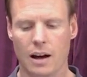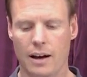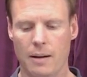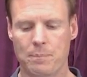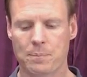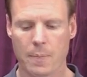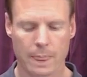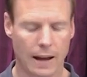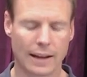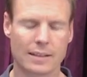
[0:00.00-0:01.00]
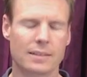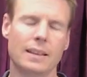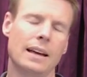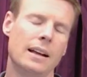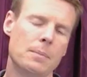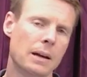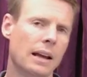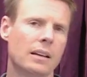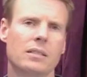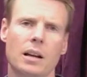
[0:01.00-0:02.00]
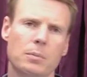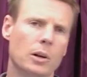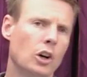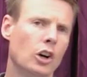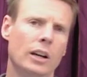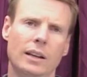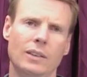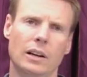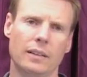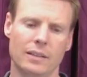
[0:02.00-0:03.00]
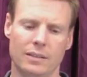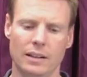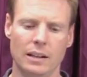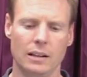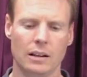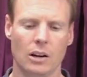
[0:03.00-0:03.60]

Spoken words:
I can set that up, and I can set up recurring giving on the city.